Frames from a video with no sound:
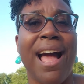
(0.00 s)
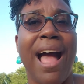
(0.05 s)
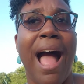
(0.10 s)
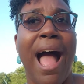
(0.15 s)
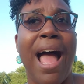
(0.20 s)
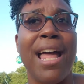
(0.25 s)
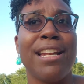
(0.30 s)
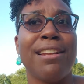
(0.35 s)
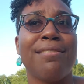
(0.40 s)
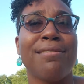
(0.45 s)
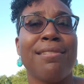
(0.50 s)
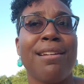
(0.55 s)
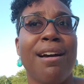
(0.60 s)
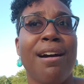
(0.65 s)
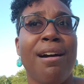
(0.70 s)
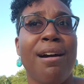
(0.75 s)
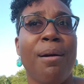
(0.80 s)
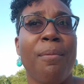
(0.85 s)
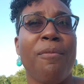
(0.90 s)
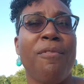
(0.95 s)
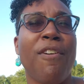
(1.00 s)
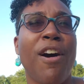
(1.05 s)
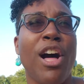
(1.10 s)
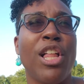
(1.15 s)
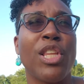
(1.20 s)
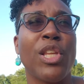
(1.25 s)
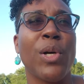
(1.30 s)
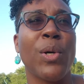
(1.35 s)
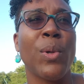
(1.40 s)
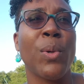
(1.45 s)
I um,
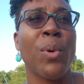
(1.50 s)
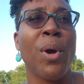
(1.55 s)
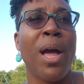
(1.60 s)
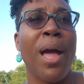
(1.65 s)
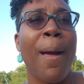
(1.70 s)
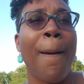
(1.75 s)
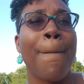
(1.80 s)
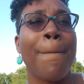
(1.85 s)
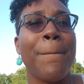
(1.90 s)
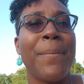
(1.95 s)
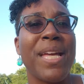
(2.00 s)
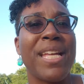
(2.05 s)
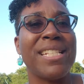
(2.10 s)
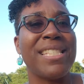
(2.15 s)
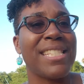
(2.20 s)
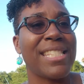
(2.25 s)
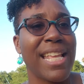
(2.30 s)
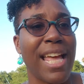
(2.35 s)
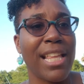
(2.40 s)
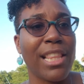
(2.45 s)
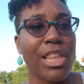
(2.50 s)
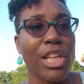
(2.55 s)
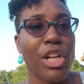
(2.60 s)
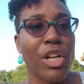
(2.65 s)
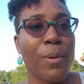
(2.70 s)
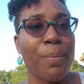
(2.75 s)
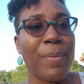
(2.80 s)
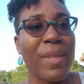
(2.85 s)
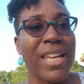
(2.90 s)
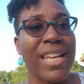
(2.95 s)
follow Ben Settle,